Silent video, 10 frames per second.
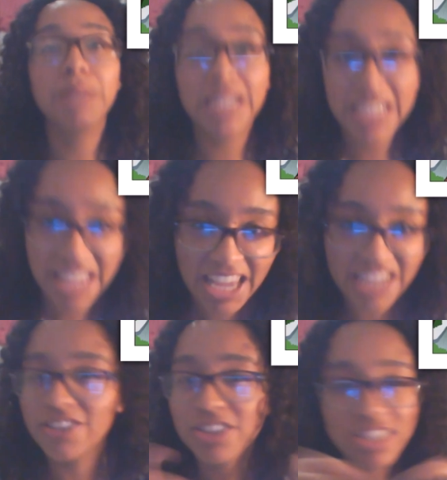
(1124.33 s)
but again,
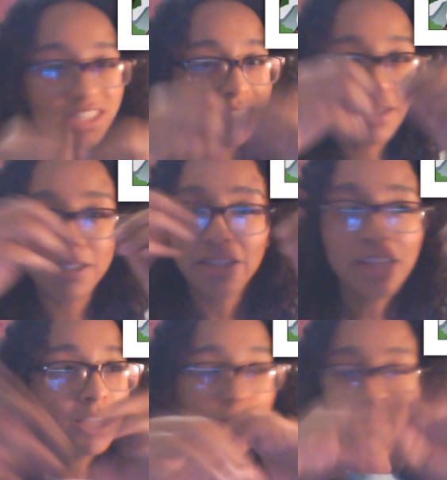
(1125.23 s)
if you're just a
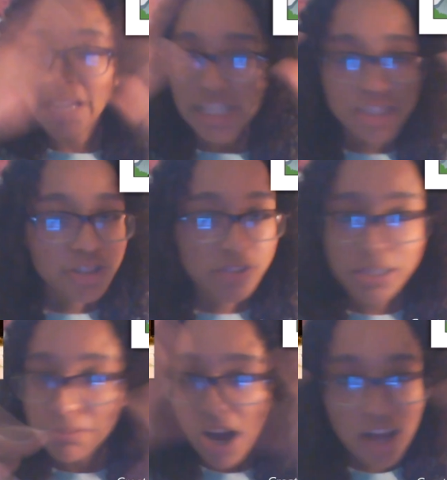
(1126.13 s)

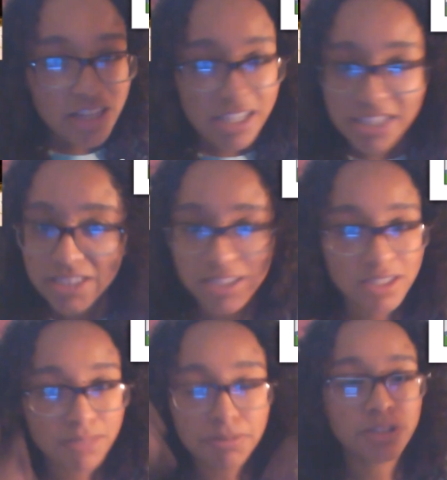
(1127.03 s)
mainstream
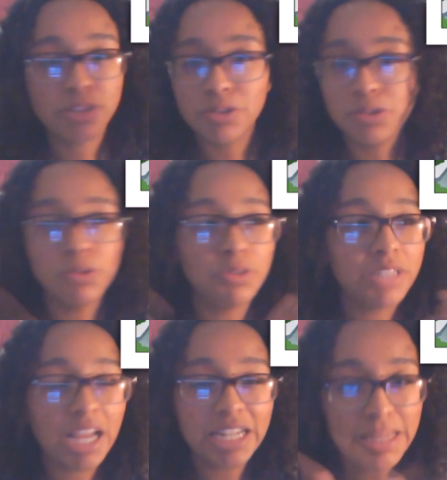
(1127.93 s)
audience person who's
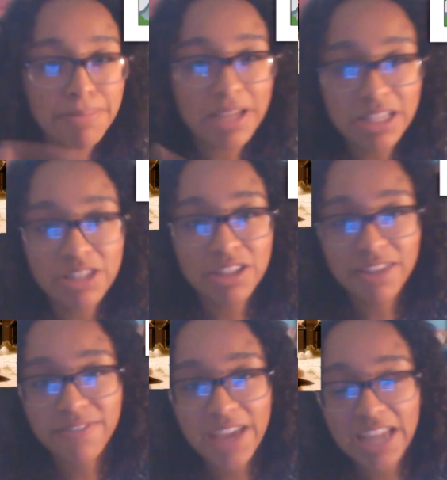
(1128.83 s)
not deep into
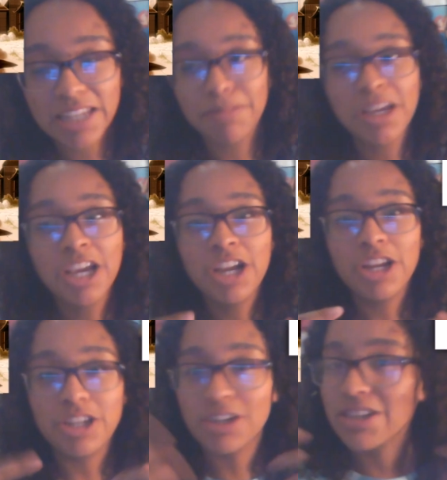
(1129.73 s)
the fandom,
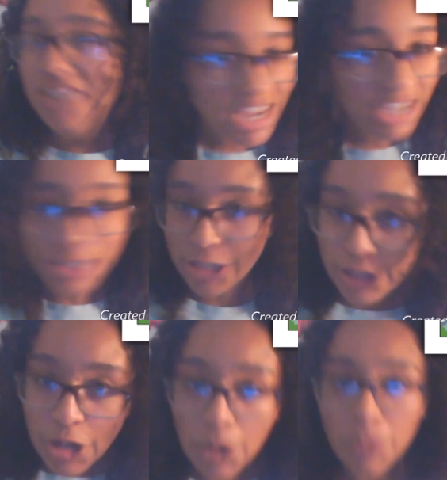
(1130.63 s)
you're not gonna
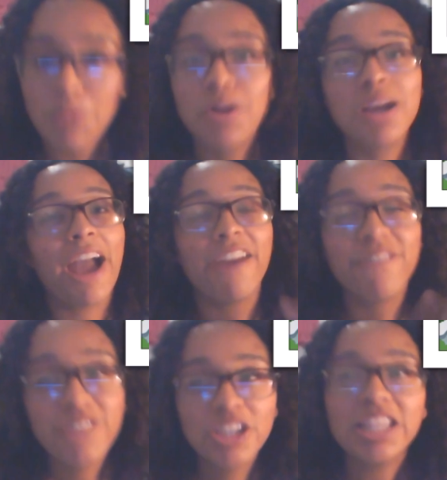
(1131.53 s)
know. I
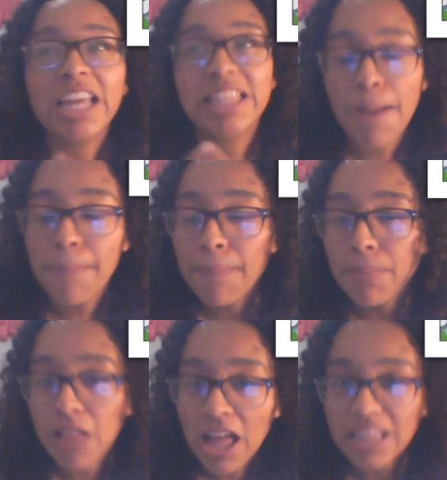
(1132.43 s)
feel like that
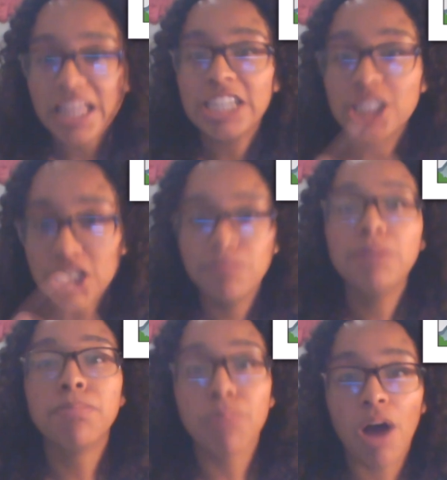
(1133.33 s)
plotline should
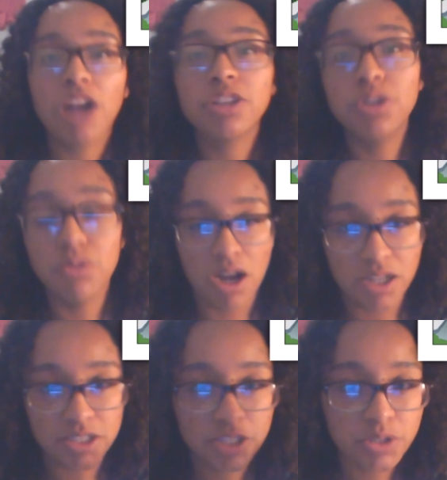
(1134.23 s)
be brought to
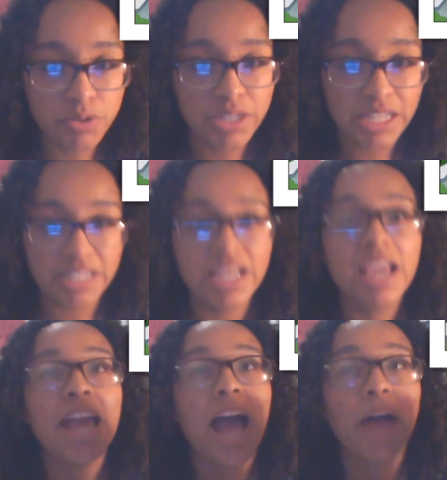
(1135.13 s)
on screen.
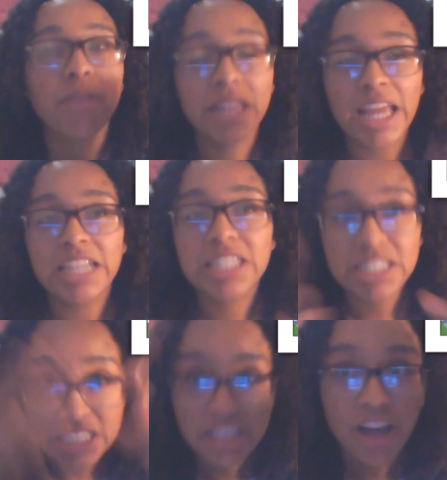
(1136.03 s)
I would like to
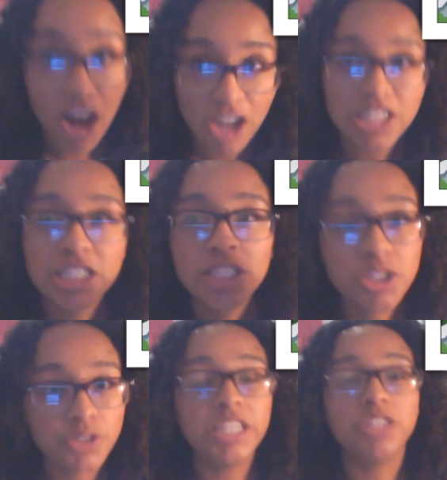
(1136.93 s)
see on
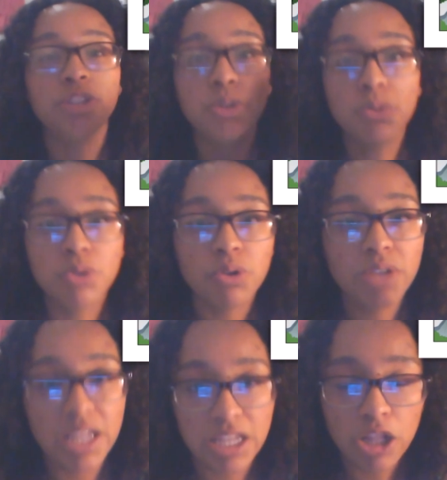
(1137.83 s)
screen Zuko
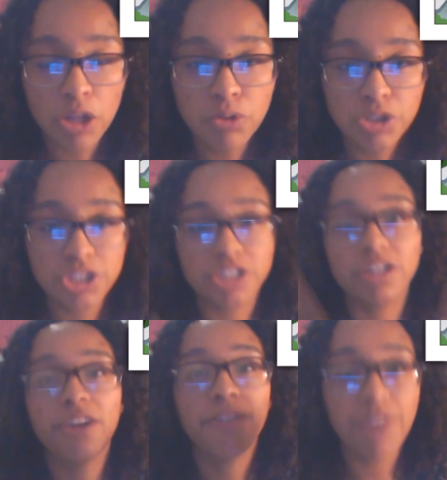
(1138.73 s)
getting closure
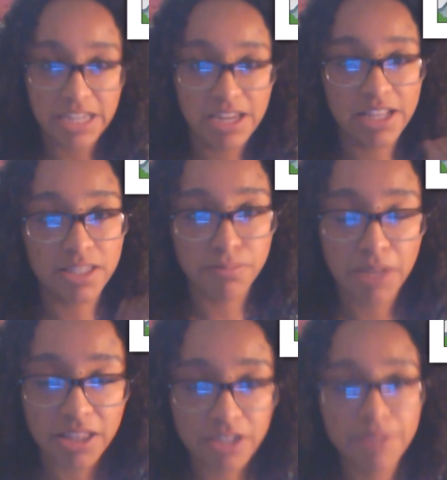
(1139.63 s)
of finding his
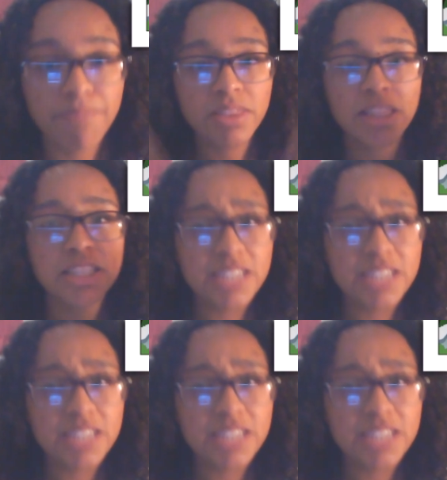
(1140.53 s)
mother. The